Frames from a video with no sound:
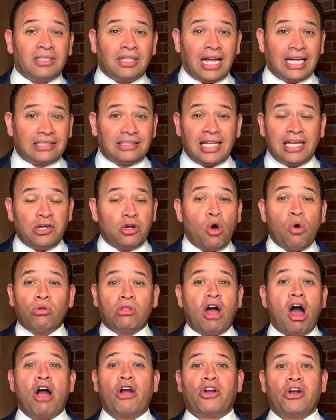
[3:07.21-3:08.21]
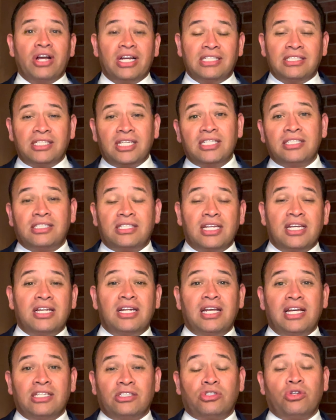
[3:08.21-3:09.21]
Like, they no longer
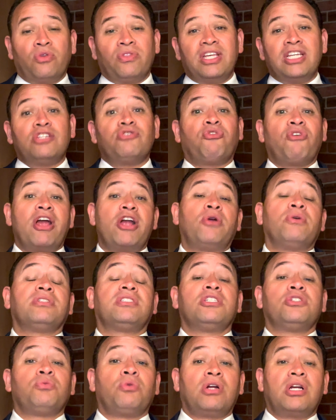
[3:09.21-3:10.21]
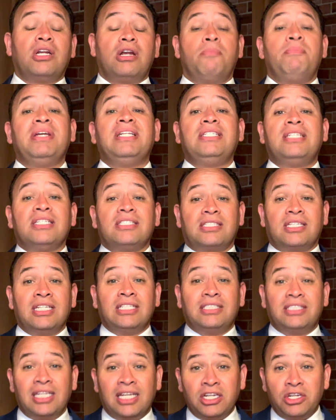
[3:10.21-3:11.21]
existed, and so these fragrances were going to be
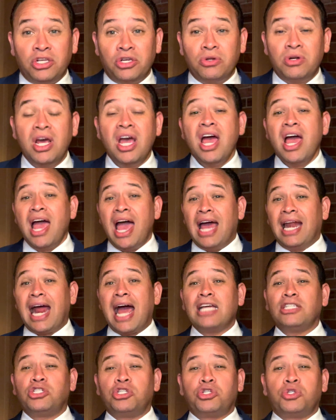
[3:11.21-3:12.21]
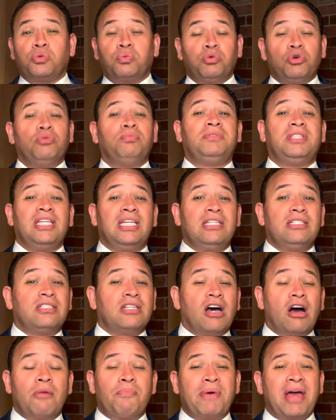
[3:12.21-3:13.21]
discontinued, and I swooped these
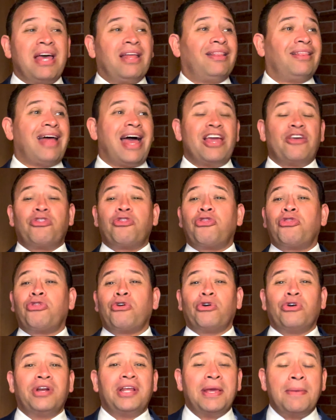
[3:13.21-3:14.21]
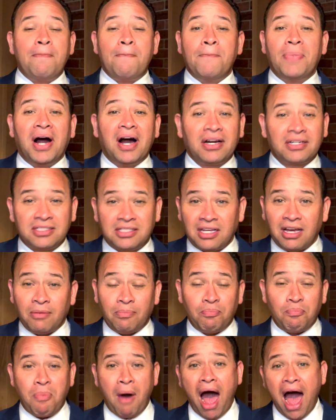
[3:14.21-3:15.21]
up at like $30 a
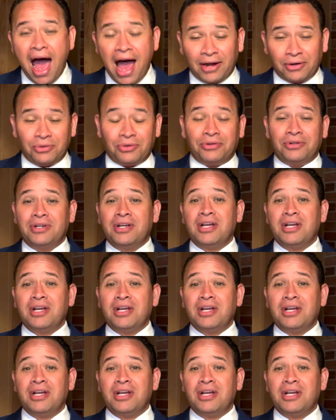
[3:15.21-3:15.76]
bottle.